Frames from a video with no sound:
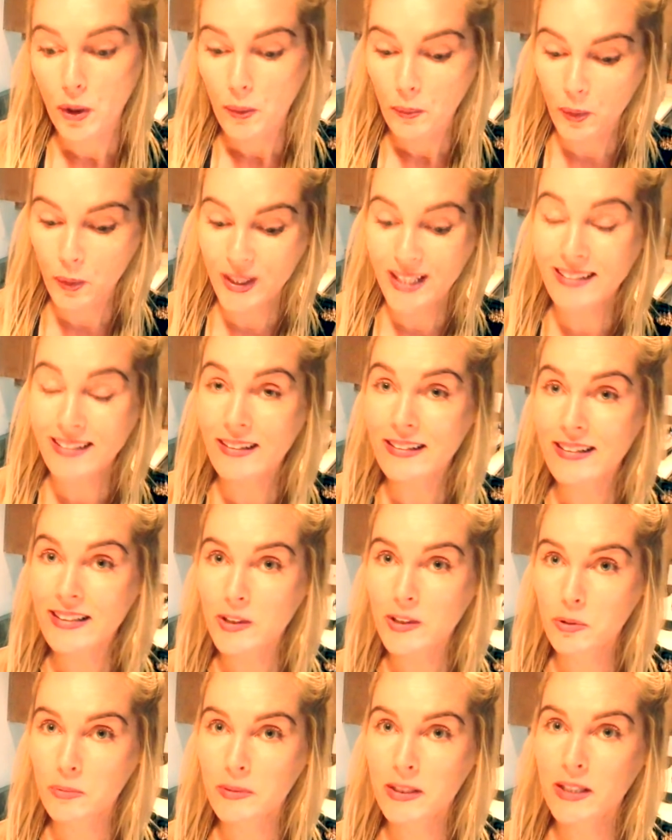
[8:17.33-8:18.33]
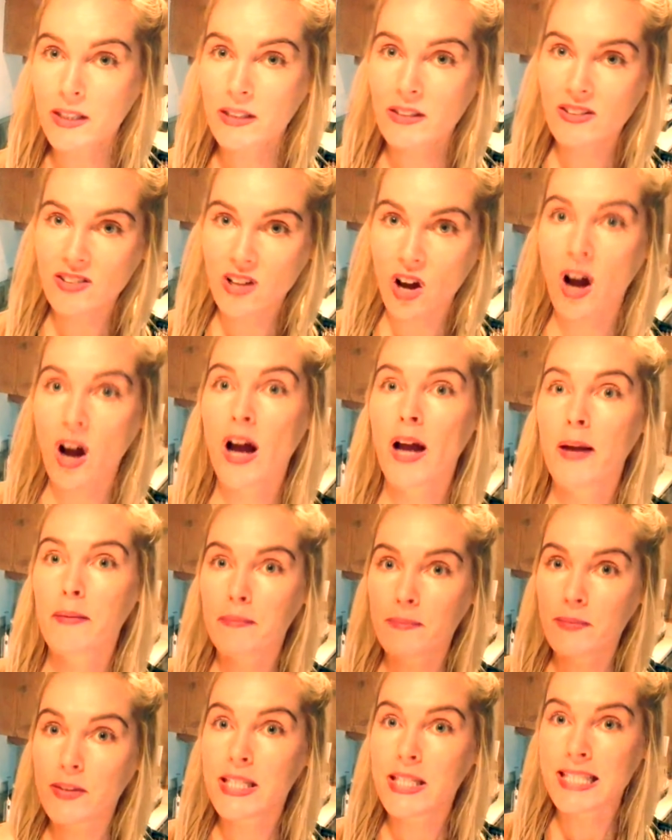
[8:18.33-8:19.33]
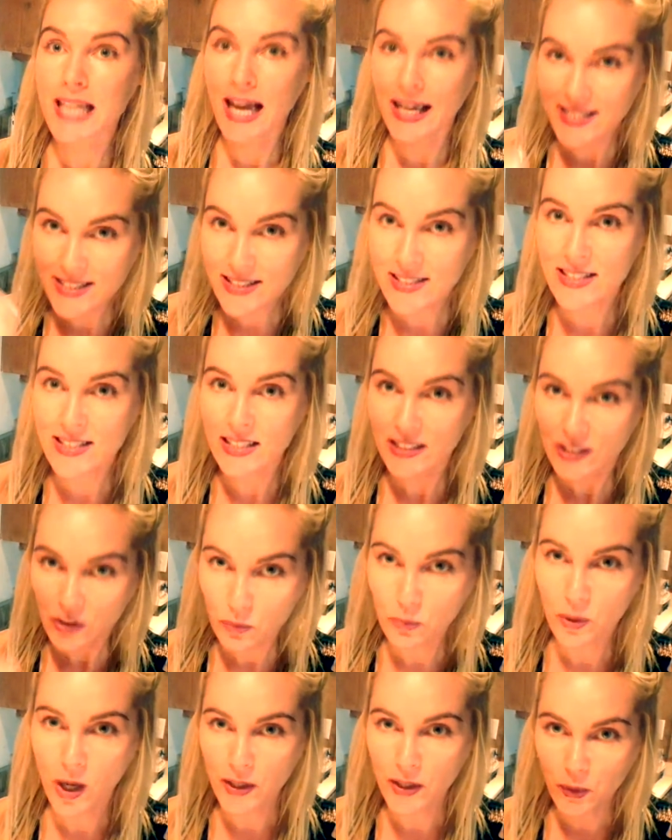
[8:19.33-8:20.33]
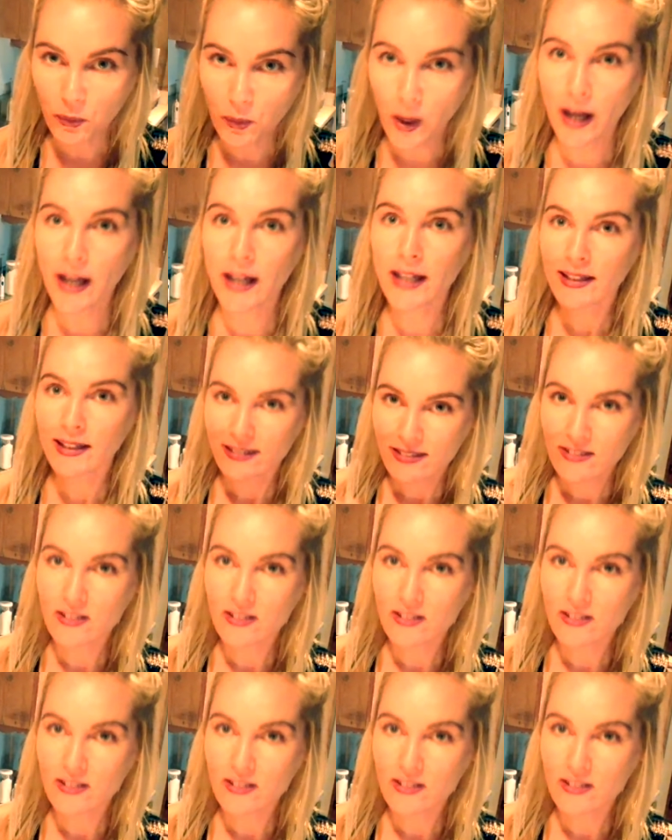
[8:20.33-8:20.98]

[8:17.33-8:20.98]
put in a little bit at a time, taste it right away